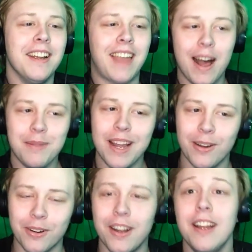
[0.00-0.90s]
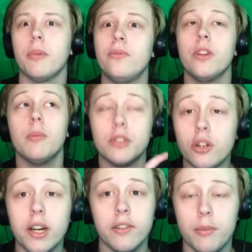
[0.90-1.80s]
Calm down. But for the
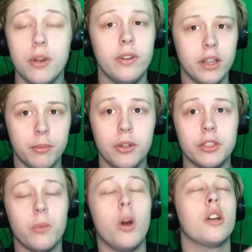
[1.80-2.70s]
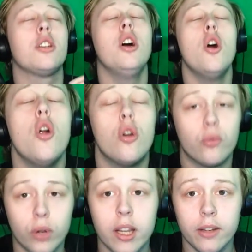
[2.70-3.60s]
majority of the movie, the music worked
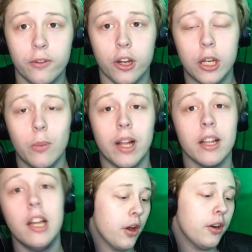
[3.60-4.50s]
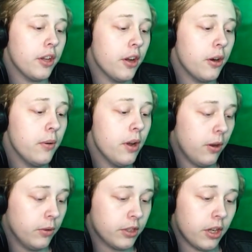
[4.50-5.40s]
really fucking well. The audio
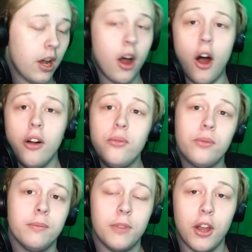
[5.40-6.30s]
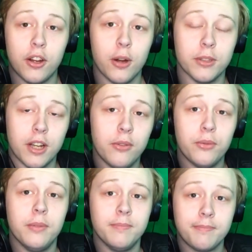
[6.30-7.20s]
was off. The audio was
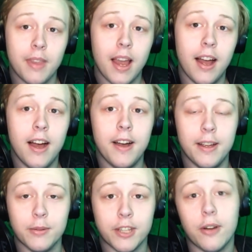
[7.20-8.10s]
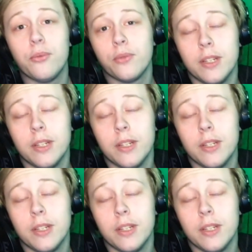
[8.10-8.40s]
off. It was off.